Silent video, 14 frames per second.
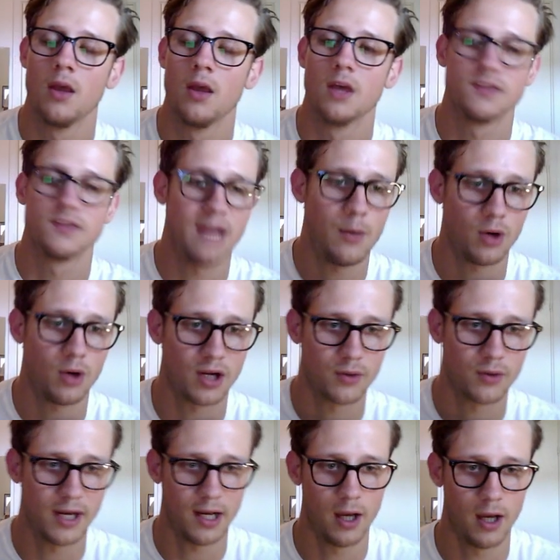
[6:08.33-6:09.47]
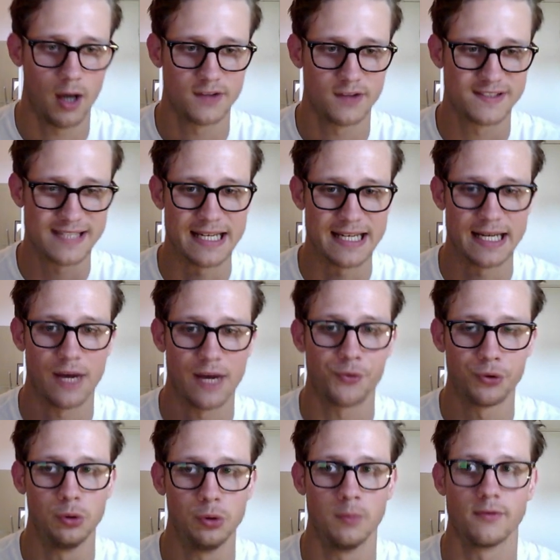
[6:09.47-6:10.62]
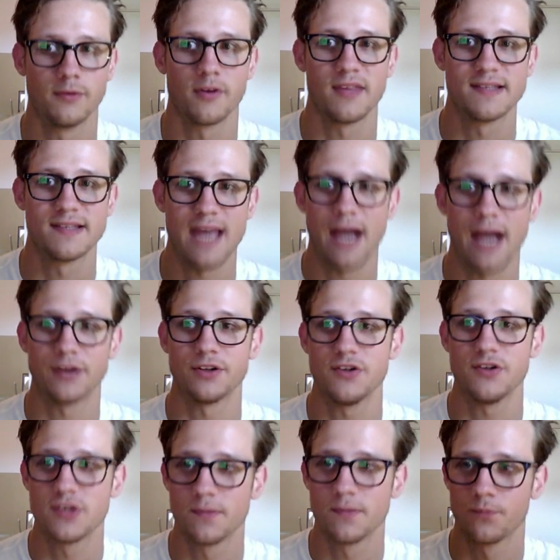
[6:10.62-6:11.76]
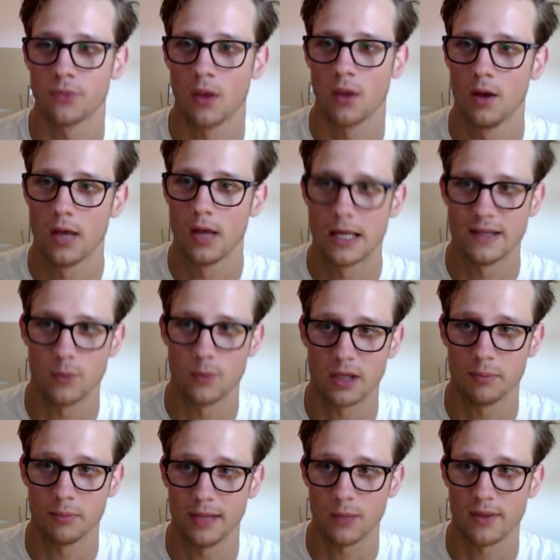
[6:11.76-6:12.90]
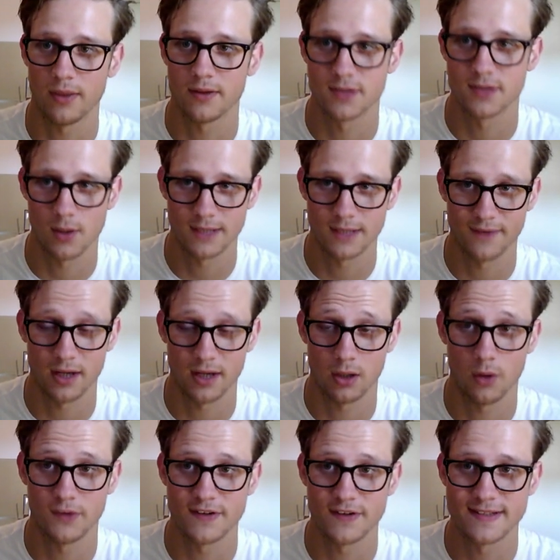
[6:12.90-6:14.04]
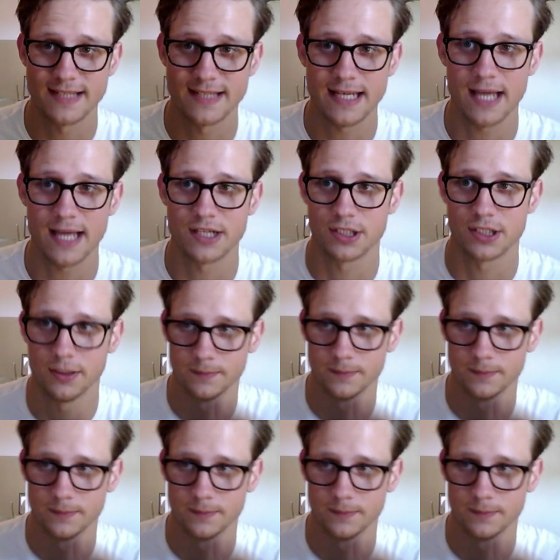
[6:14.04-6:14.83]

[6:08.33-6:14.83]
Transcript: So now we're going to create a scene, a room for these actors that we can play with. So if I go into the scene editor